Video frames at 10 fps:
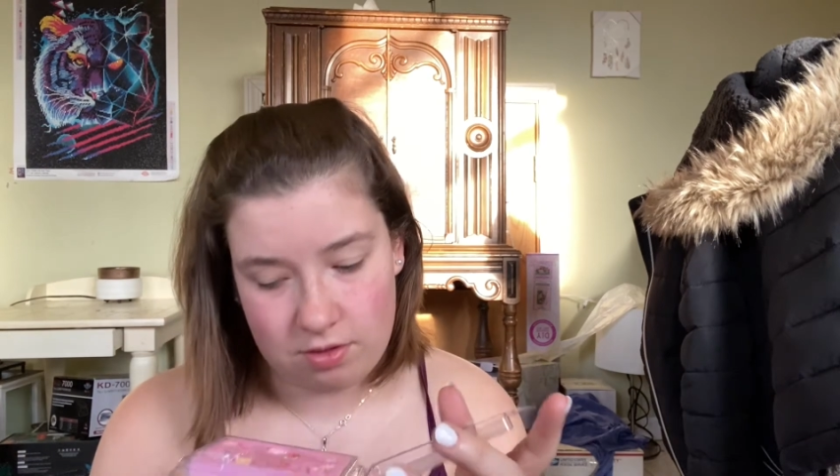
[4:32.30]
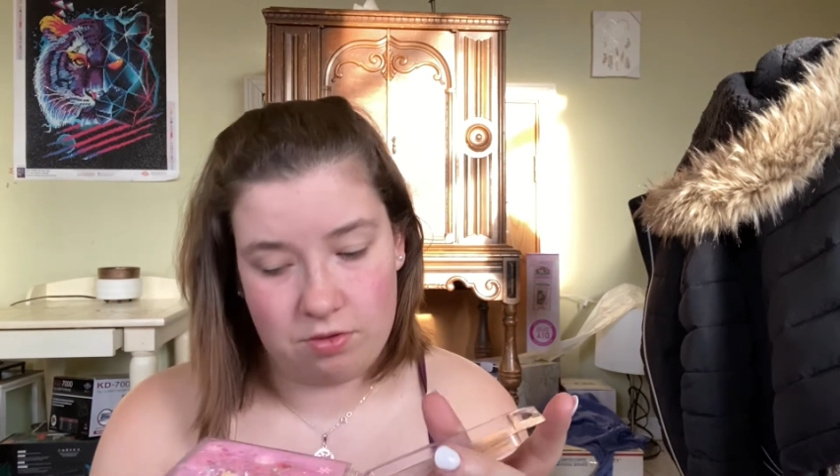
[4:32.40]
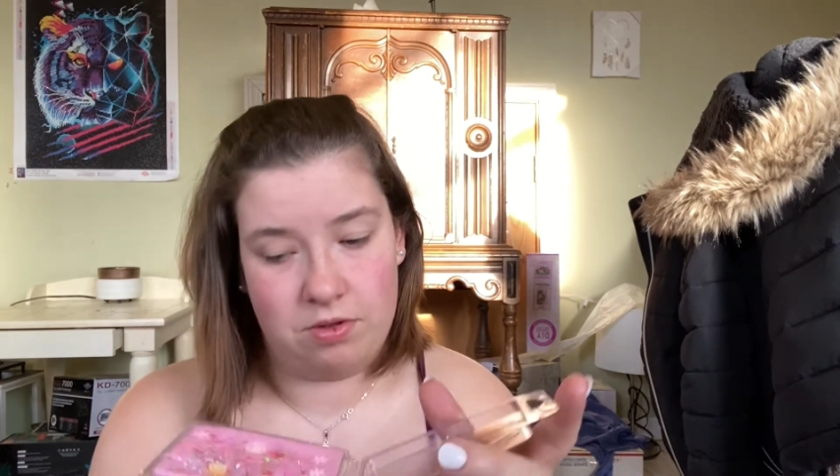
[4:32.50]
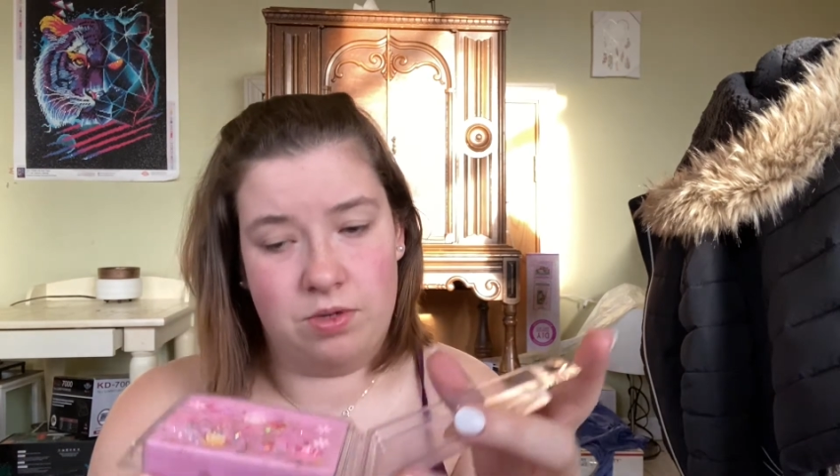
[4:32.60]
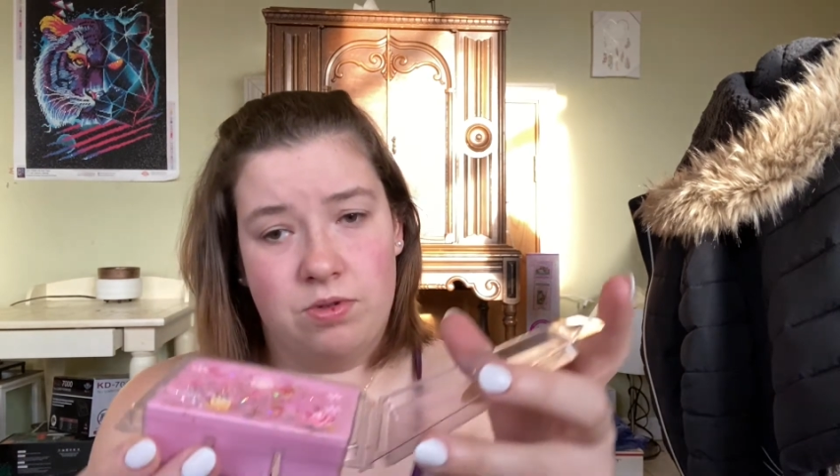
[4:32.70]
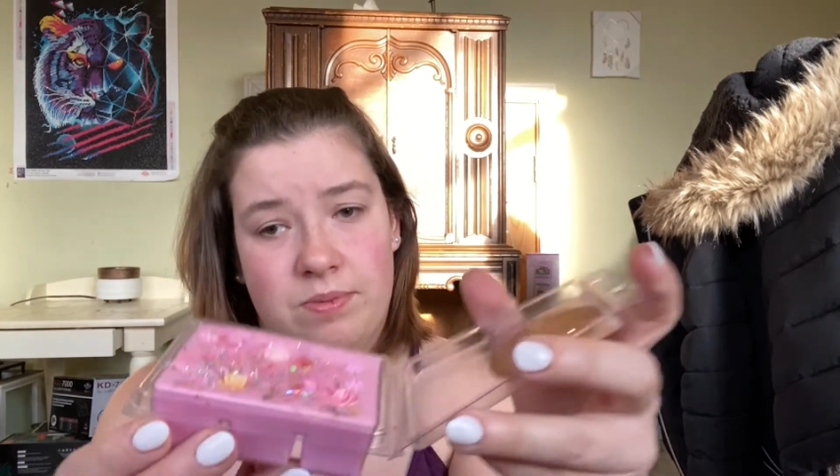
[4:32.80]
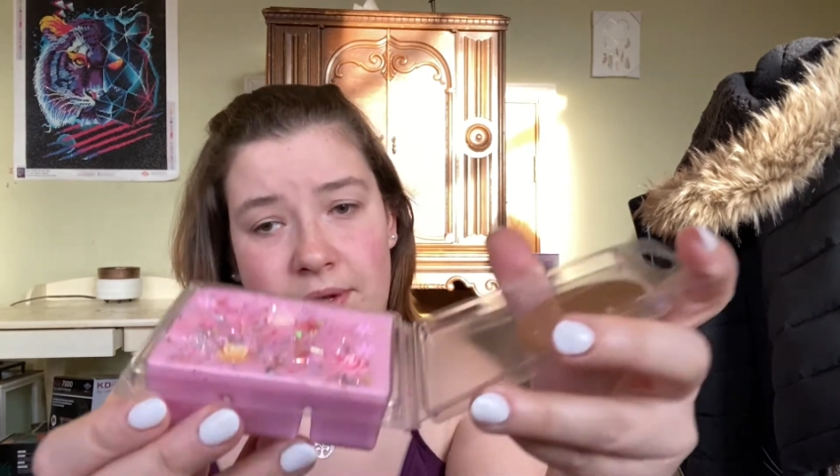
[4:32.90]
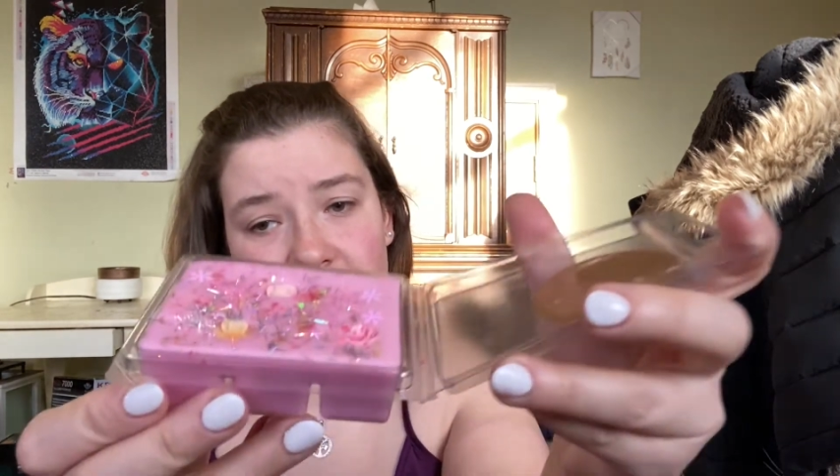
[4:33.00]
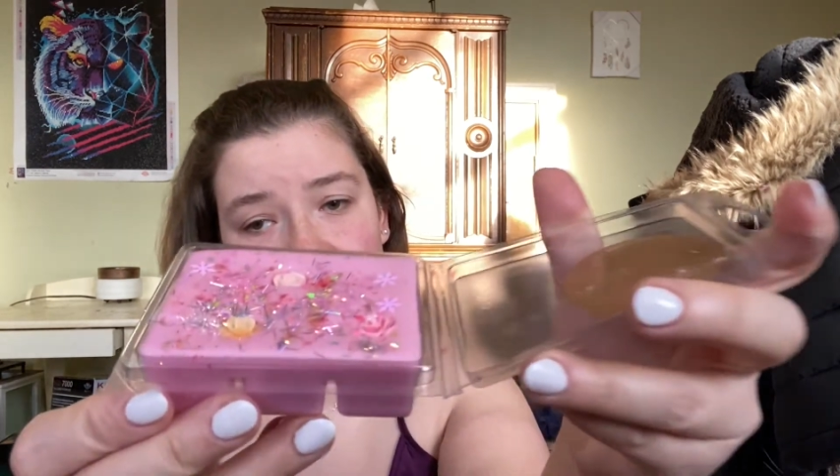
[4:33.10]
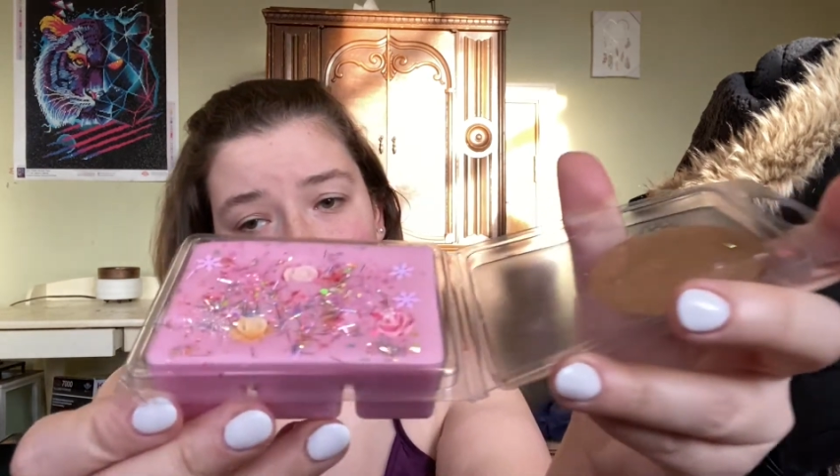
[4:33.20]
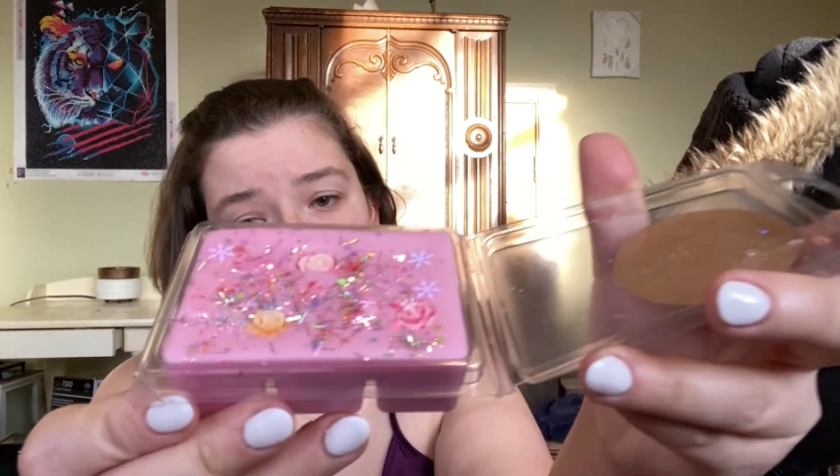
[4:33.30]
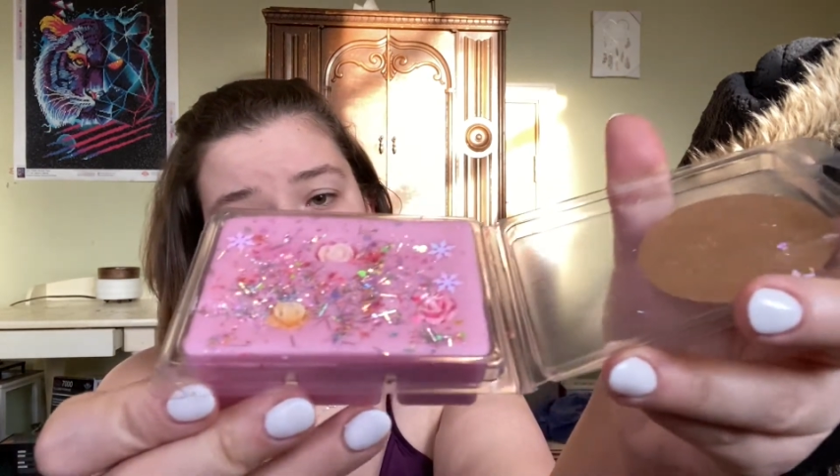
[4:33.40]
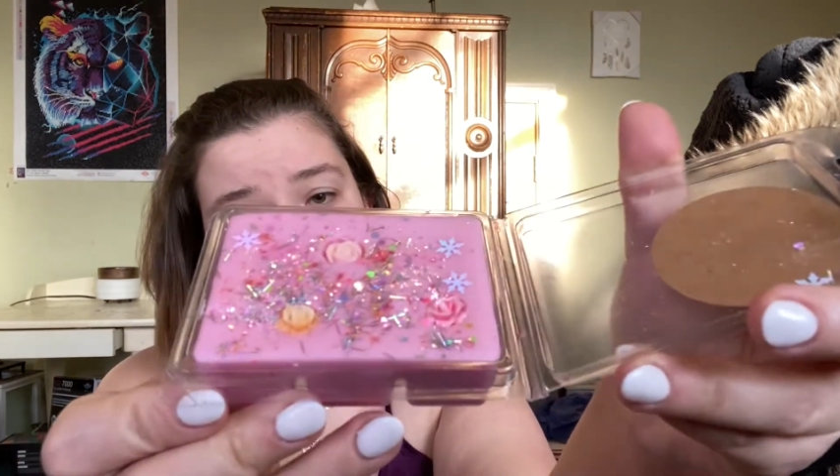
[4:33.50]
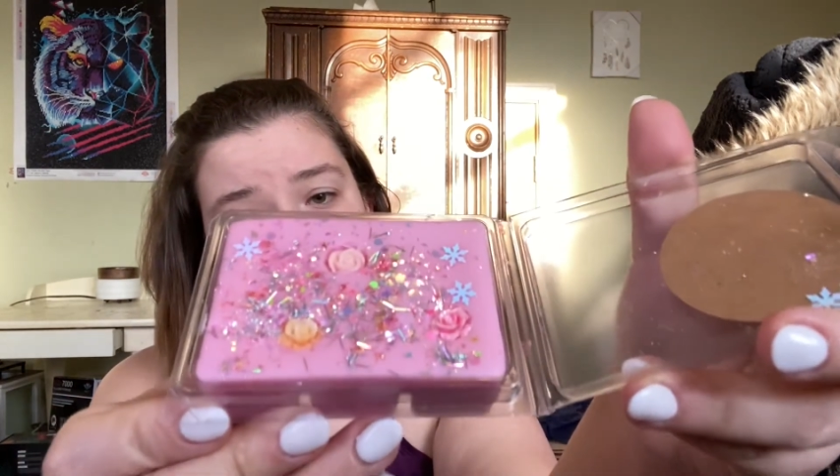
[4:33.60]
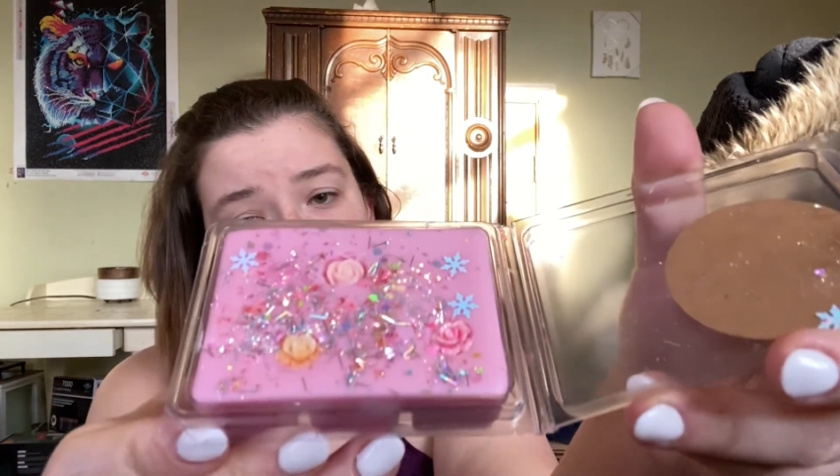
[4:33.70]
Ooh, this one's my favorite.